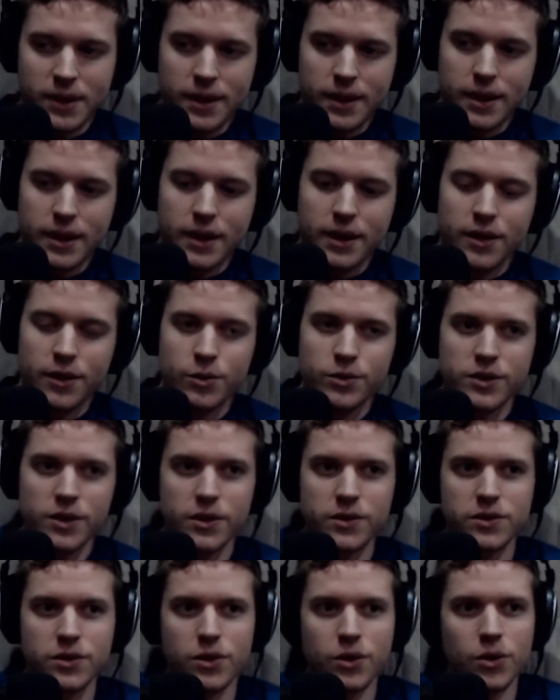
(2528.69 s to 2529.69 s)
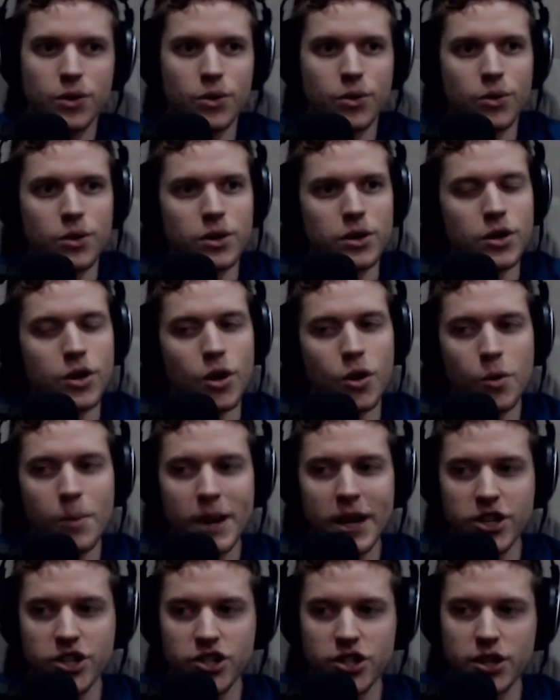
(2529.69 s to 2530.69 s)
There was also no
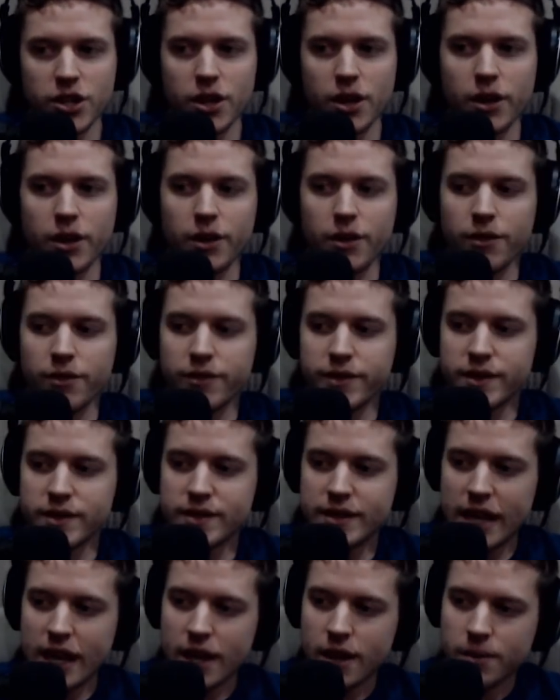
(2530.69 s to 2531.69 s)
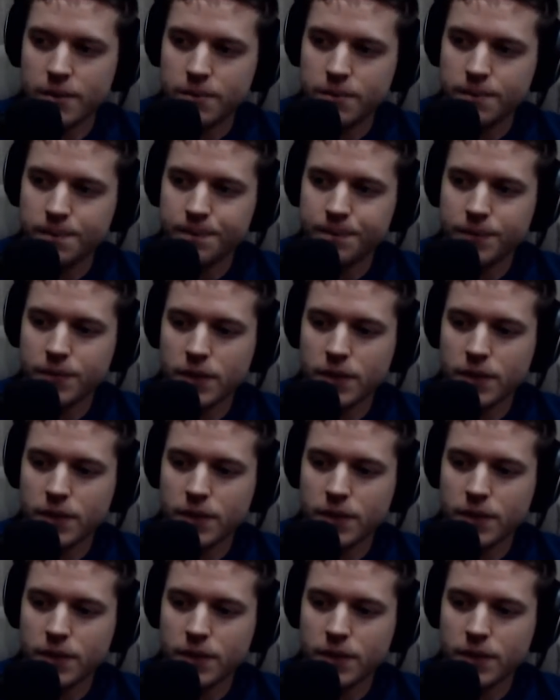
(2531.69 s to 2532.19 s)
mention of Sam